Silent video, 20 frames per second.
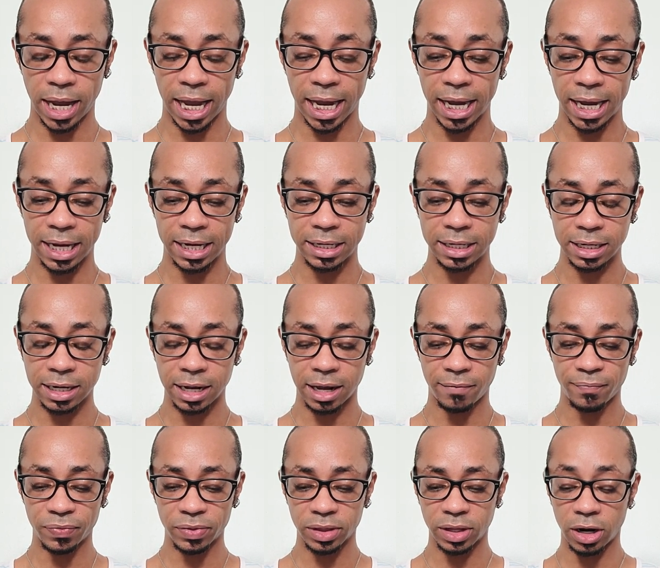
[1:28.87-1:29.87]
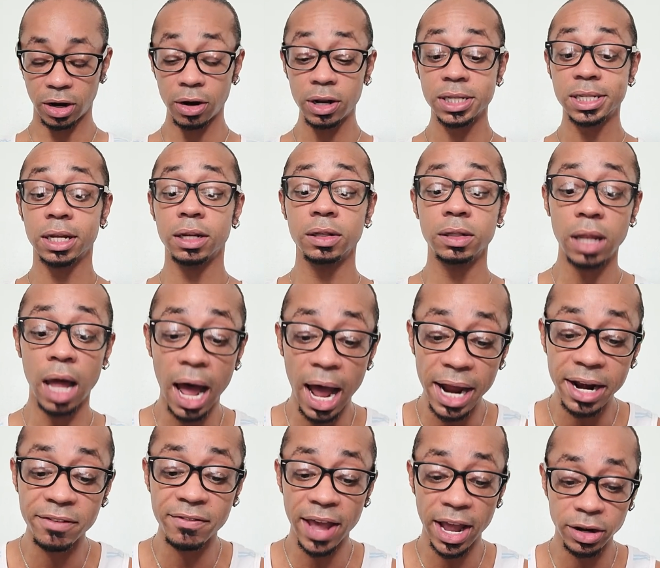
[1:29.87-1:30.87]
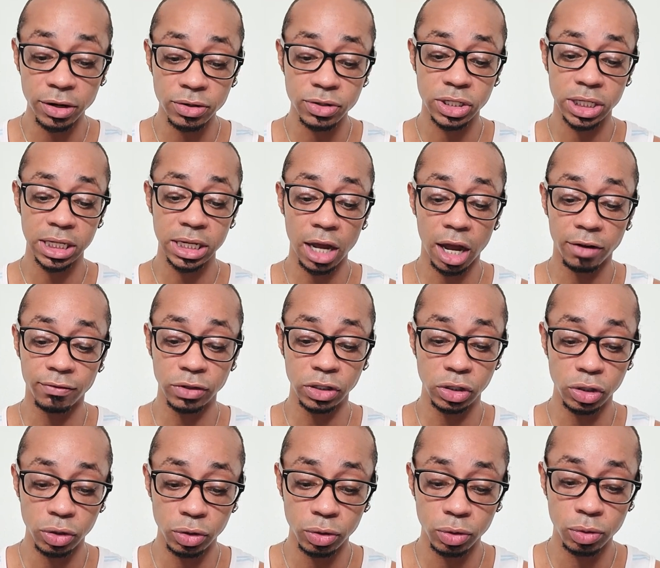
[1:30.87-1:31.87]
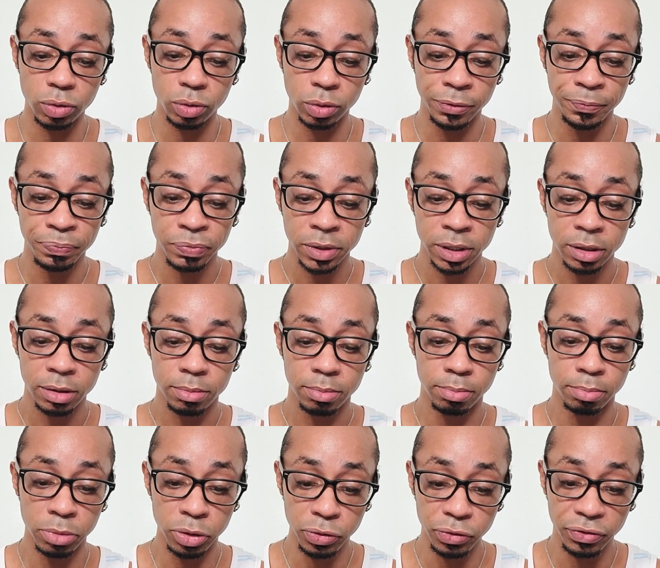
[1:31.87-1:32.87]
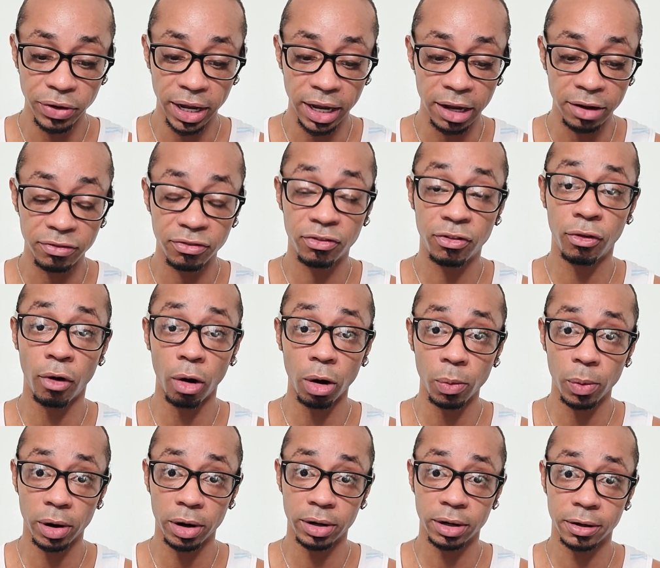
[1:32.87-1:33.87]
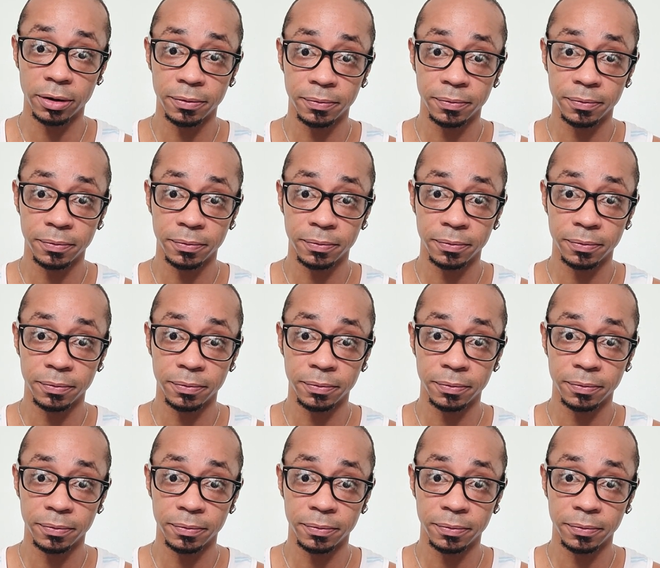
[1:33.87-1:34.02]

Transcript: and there is a lot of energy of you moving forward.